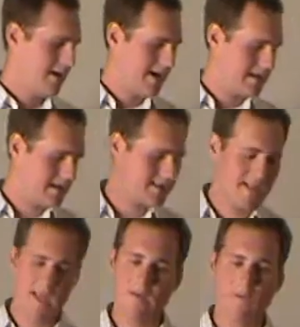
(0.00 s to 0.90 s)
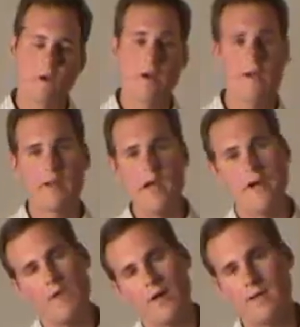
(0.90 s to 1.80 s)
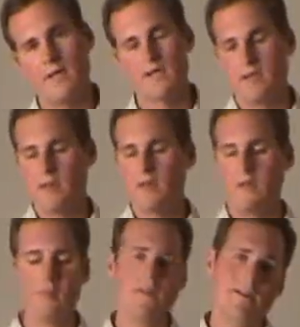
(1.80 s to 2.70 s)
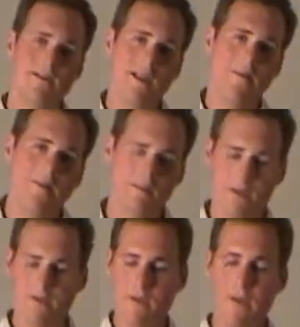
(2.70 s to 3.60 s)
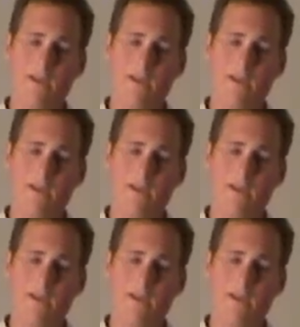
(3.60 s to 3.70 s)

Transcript: at the sand and water area and having ideas, and you're going to need to have it built.